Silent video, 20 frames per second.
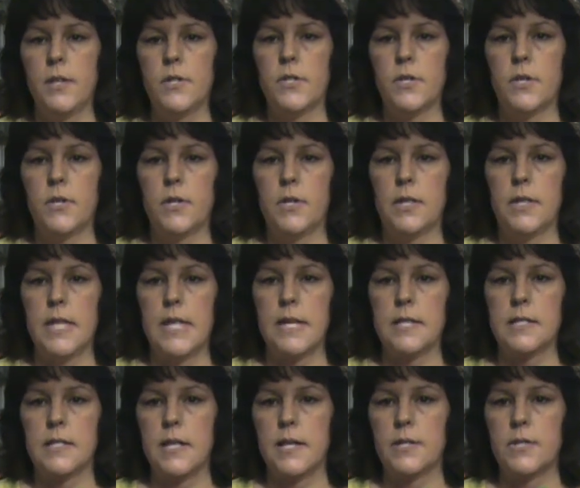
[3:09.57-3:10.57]
to cook
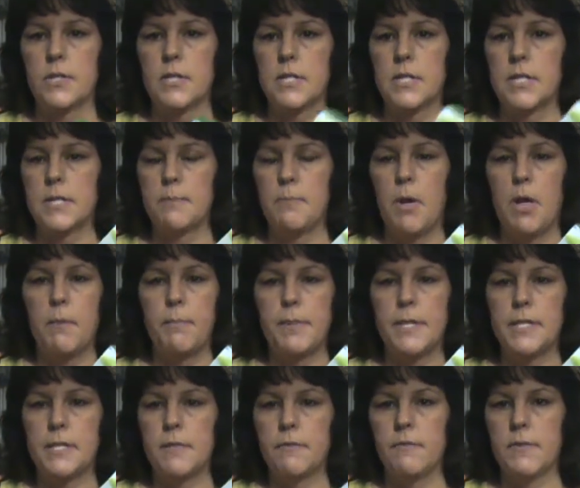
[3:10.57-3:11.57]
things like just a small
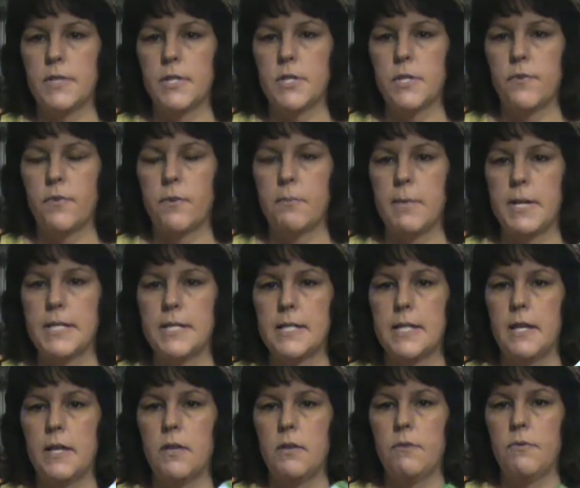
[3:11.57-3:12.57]
piece of fish for
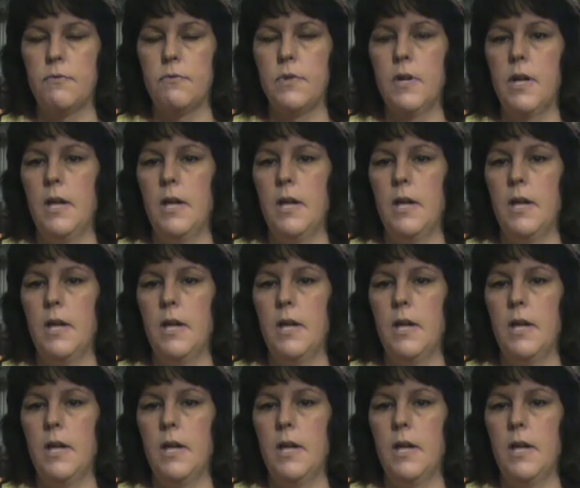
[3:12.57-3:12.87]
myself,